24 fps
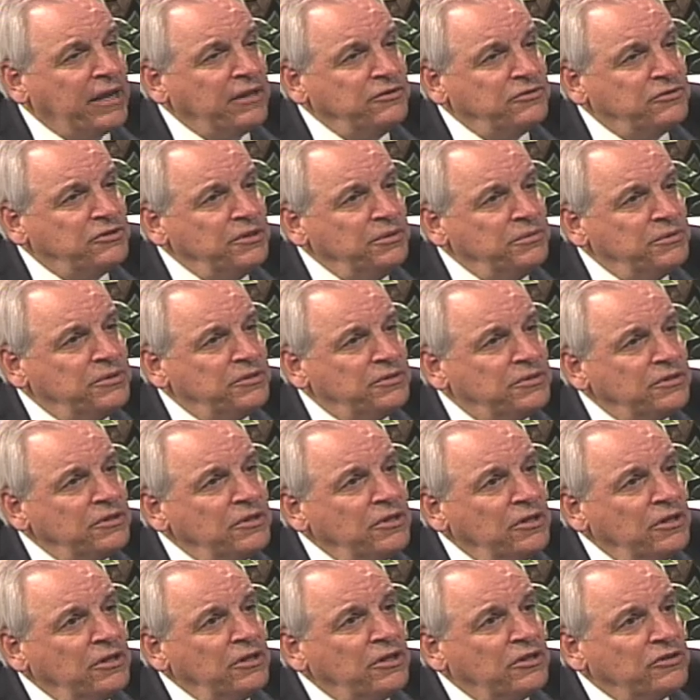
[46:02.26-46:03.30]
and she was
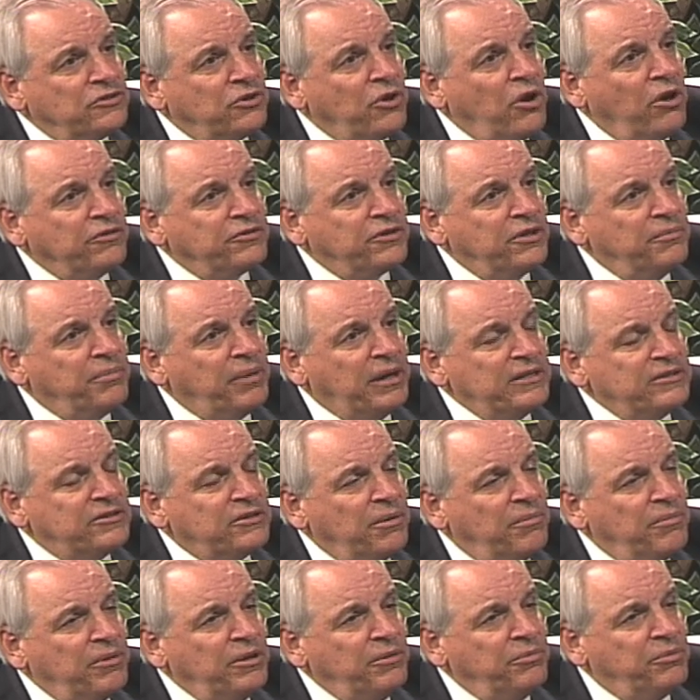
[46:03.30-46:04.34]
assaulted by
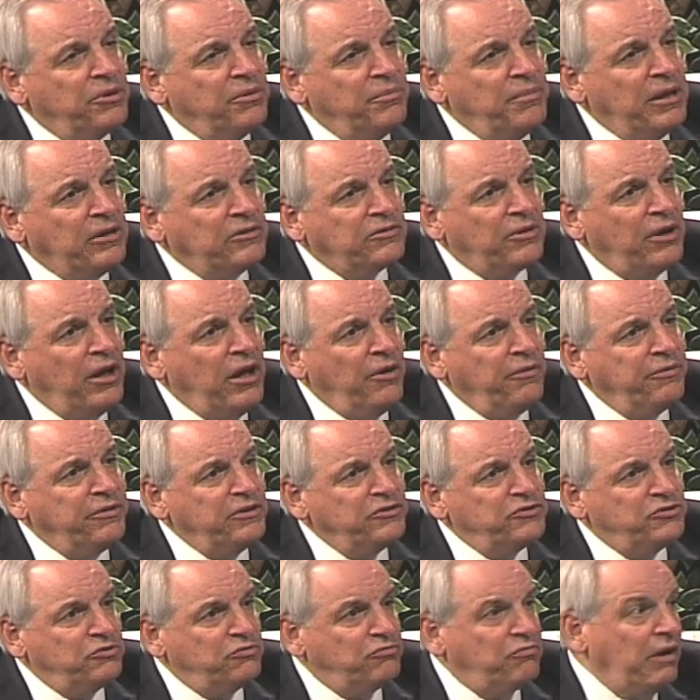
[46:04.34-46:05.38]
somebody with a mental health
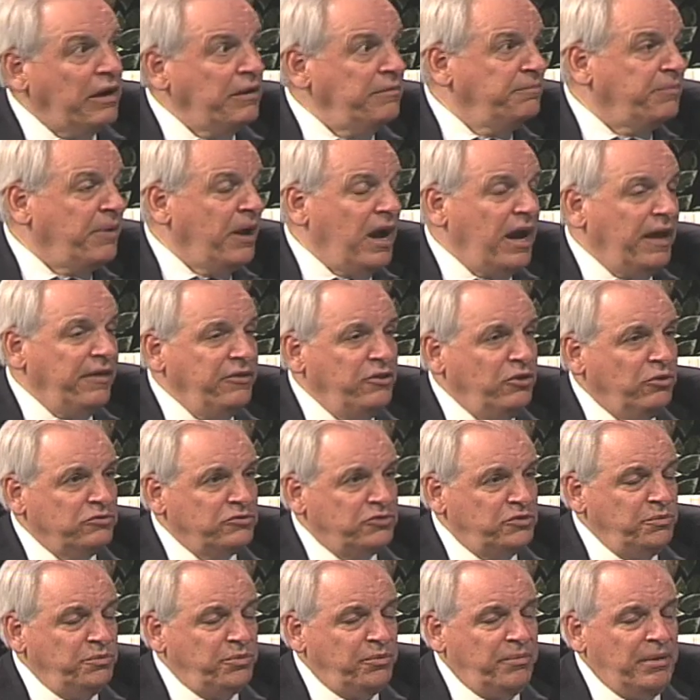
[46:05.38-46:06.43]
issue right behind the old
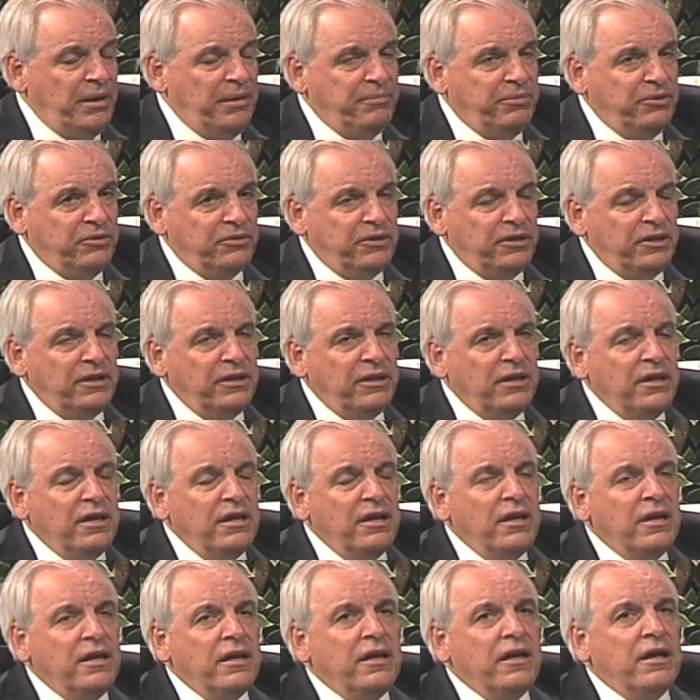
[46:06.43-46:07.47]
Superman building.
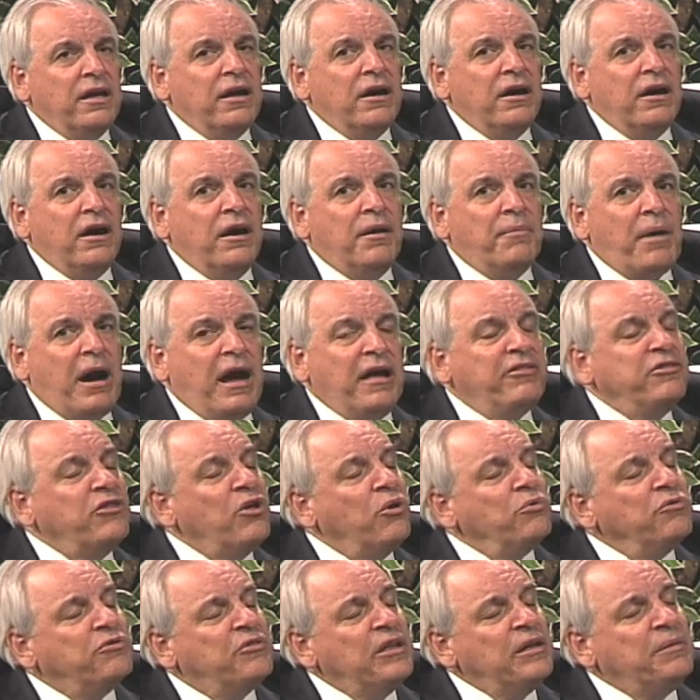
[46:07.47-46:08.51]
I
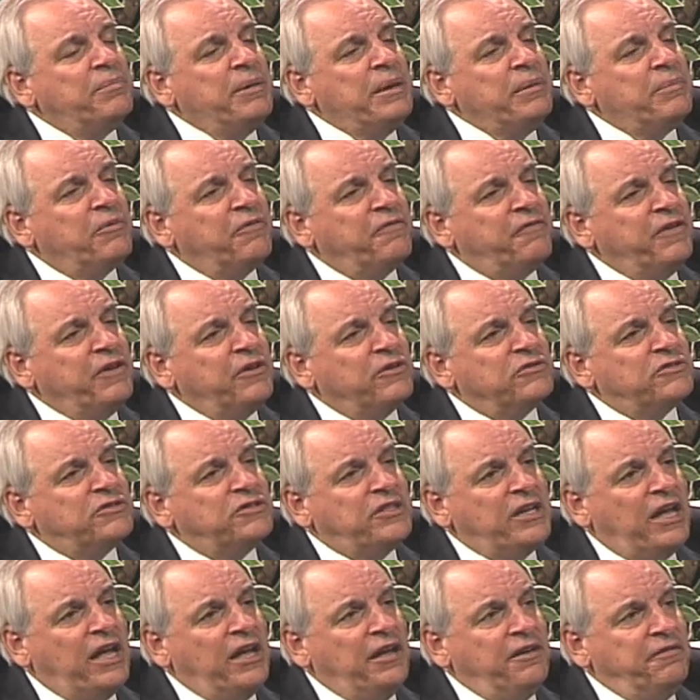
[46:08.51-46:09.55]
don't think people feel
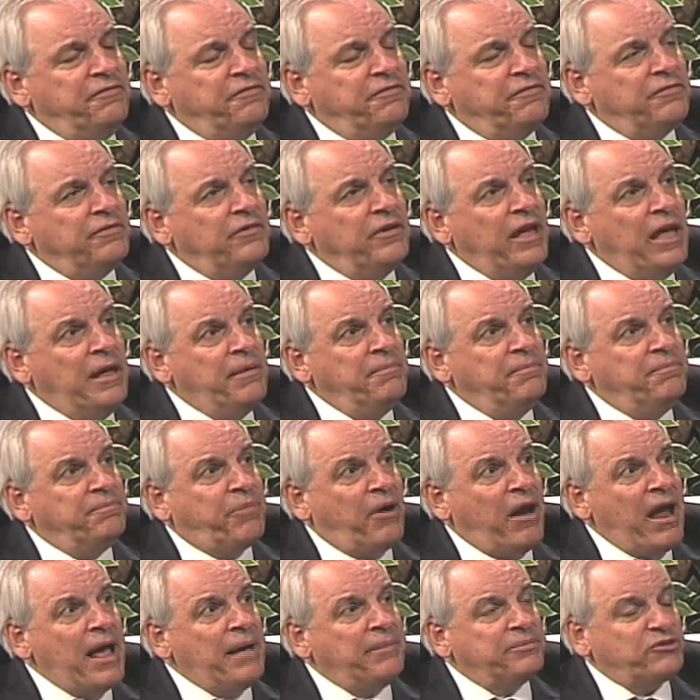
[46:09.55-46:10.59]
safe and
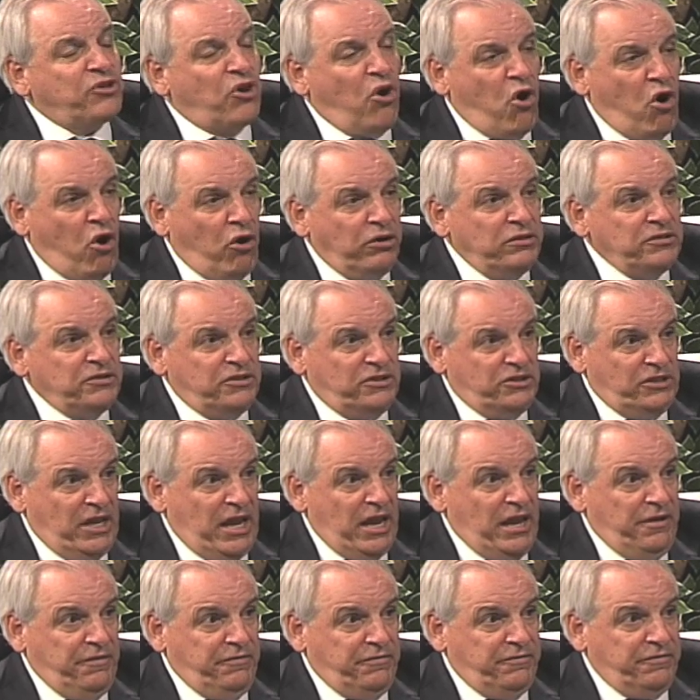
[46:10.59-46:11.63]
perhaps aren't
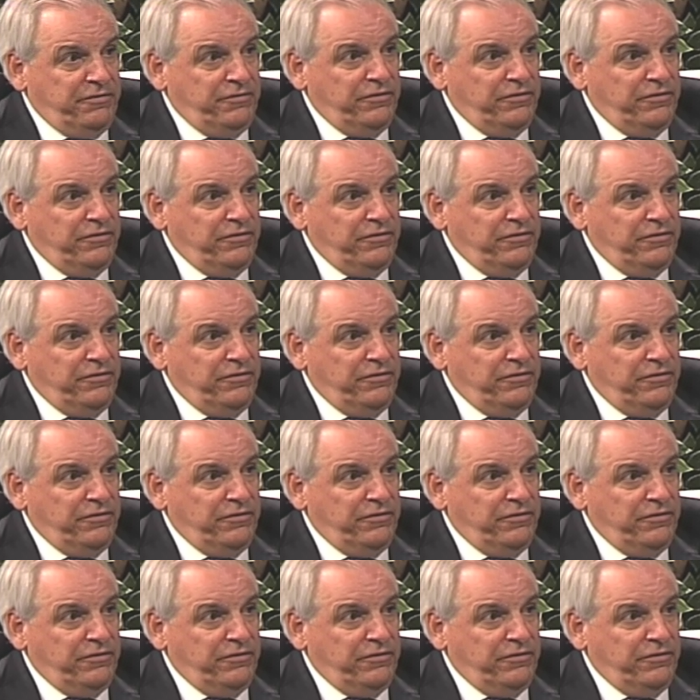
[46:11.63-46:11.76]
safe